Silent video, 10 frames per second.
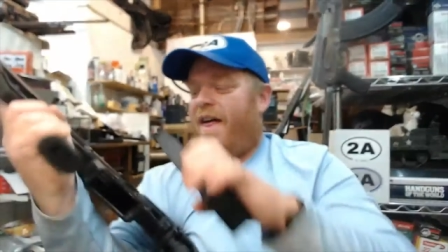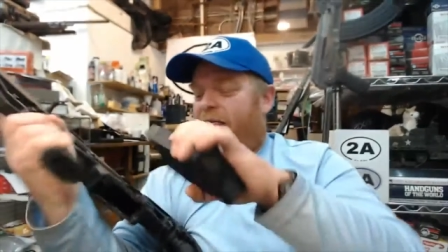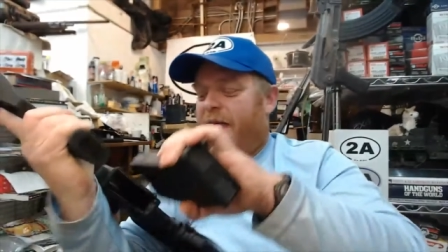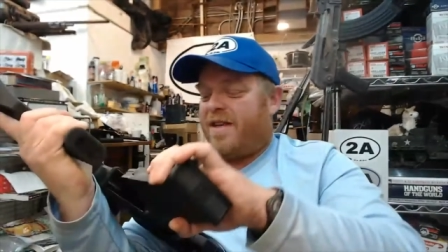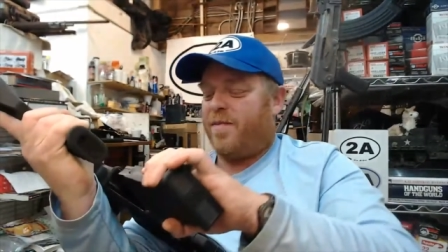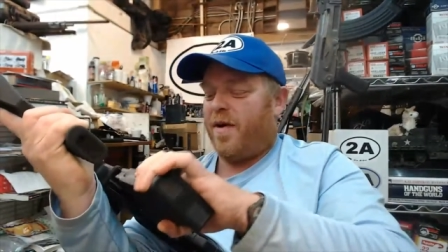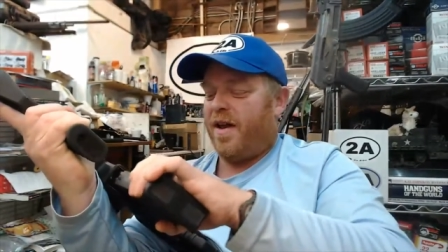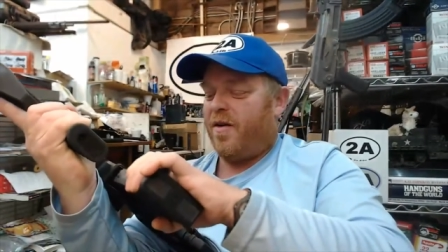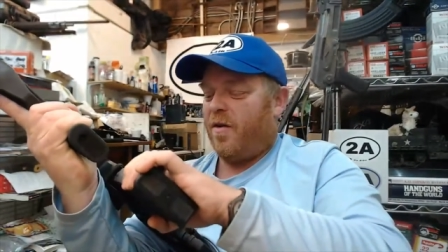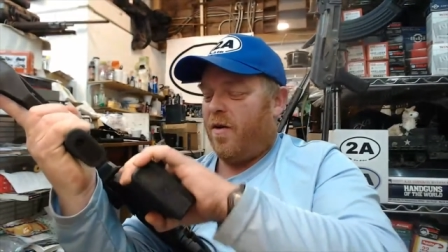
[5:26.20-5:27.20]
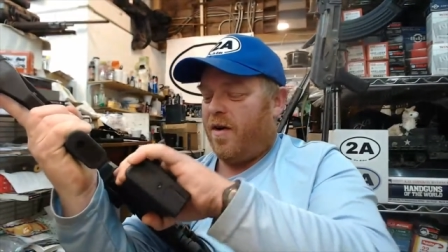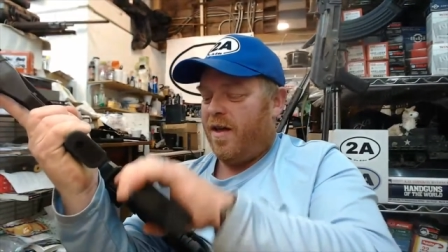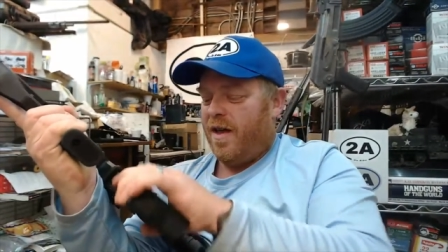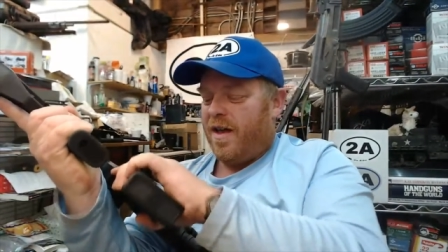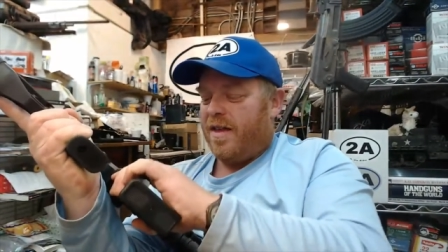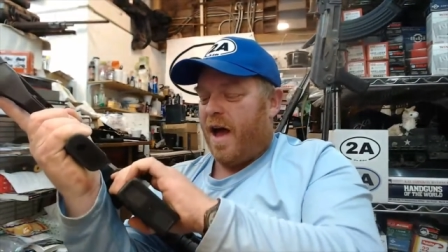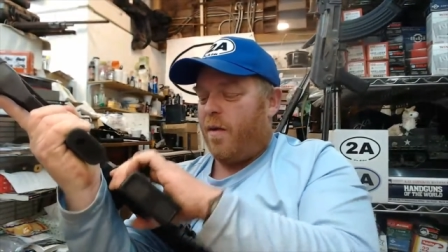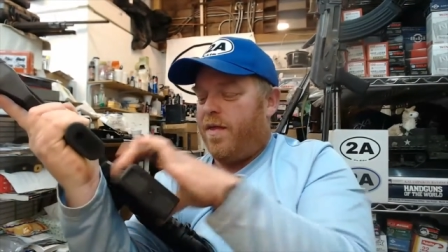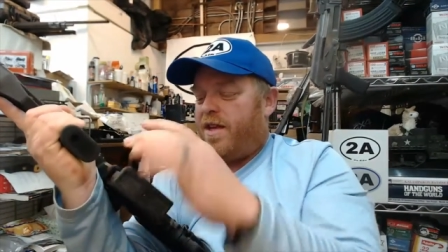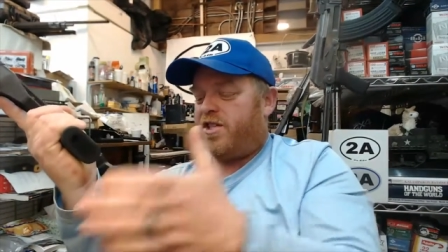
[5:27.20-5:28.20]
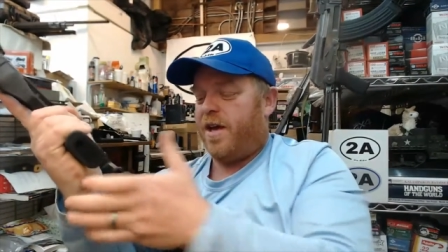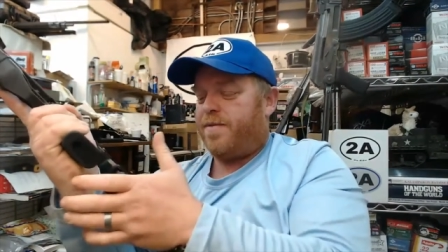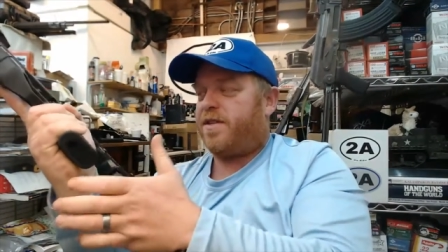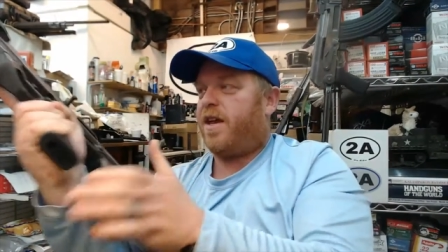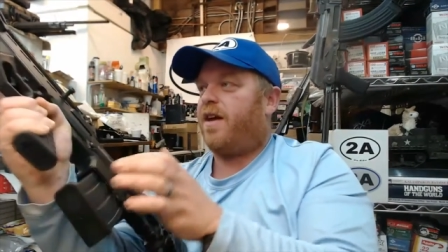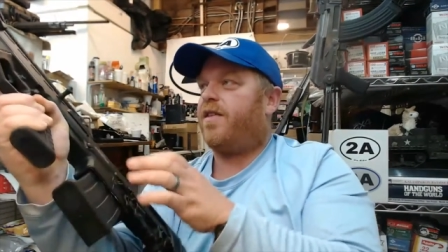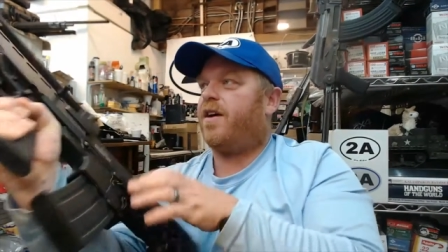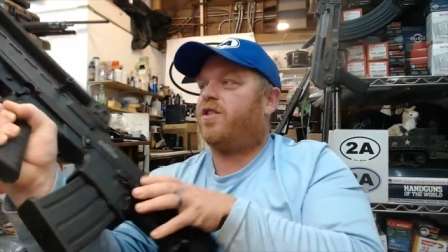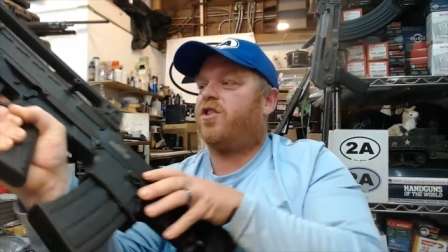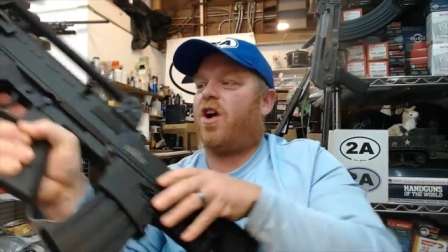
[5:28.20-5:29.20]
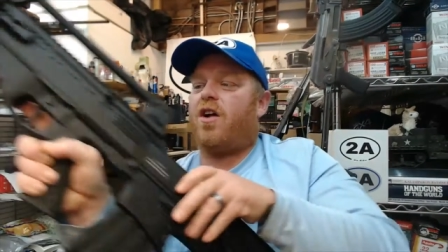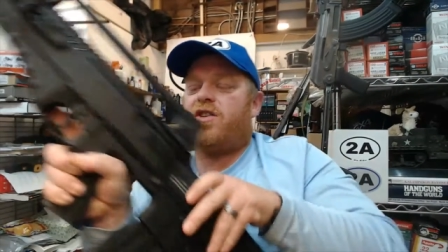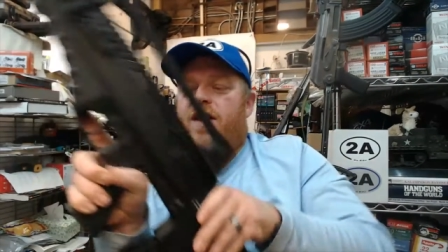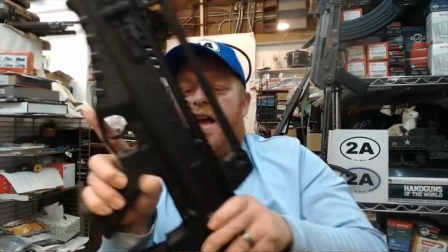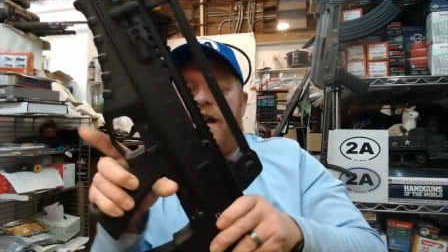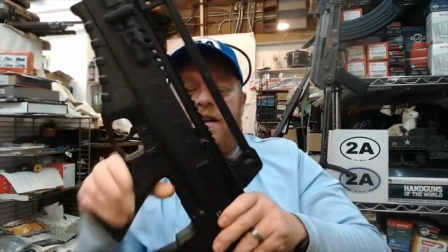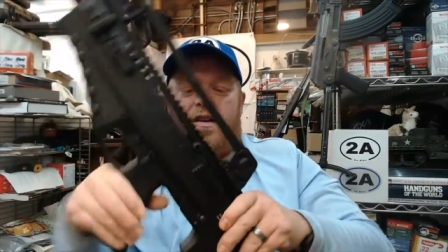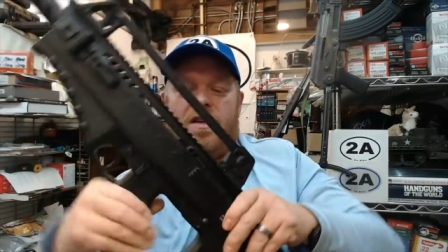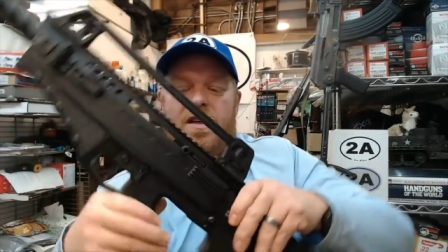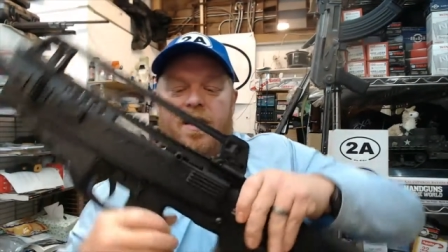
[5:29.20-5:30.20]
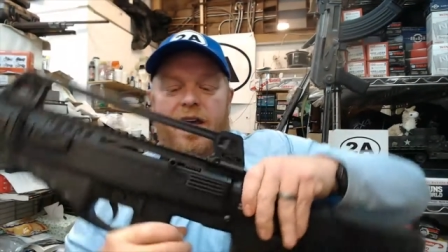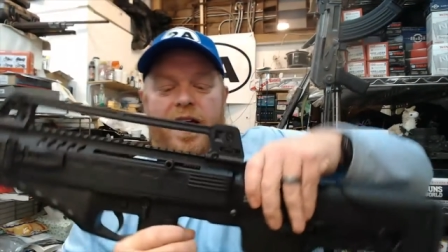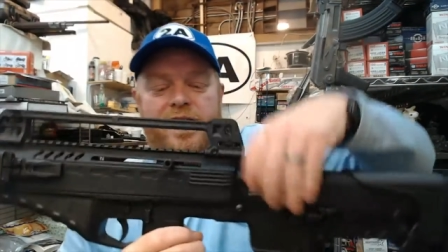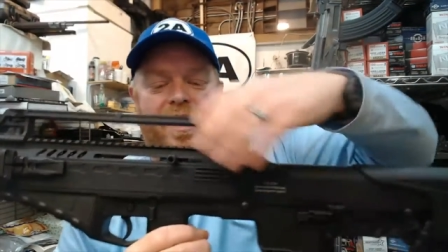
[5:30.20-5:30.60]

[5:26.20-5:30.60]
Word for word: that's pretty cool. Now, when this ships to you, the charging handle is going to